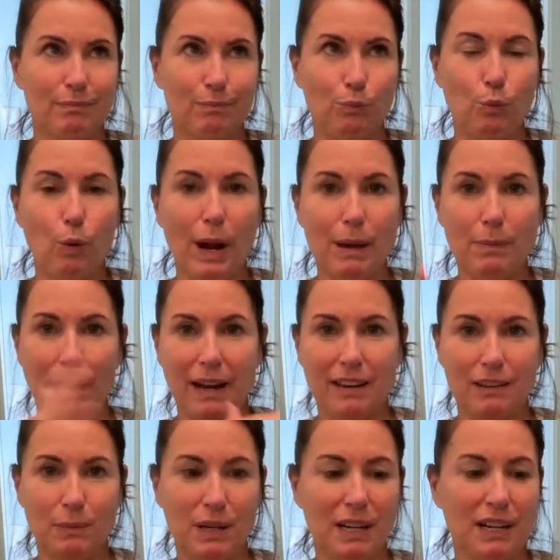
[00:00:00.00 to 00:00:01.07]
way back at
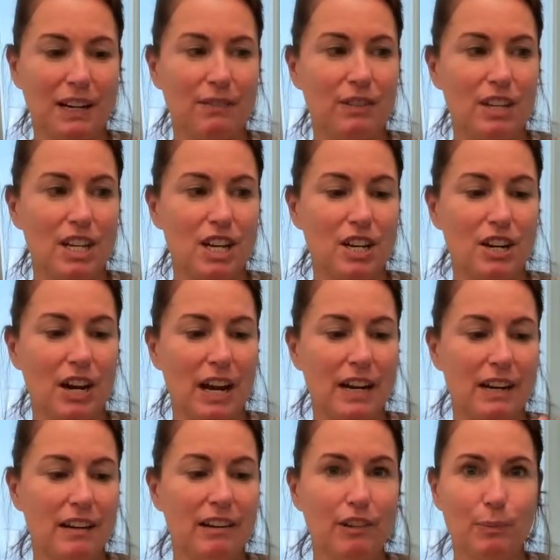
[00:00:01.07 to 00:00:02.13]
the beginning of the year, and
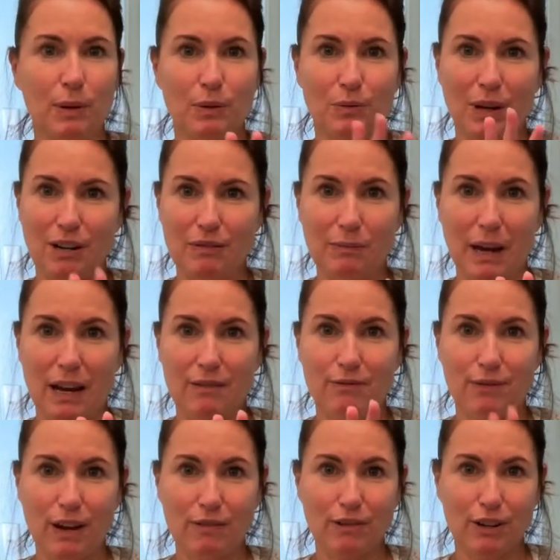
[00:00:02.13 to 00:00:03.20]
it has been one of my
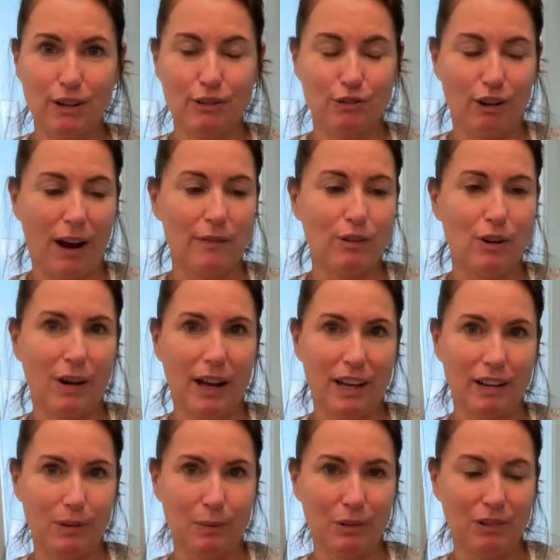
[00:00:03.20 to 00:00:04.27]
favorite travel
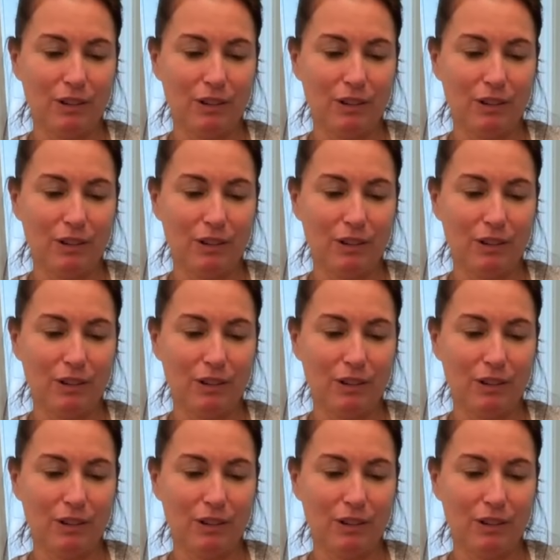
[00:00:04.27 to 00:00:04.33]
items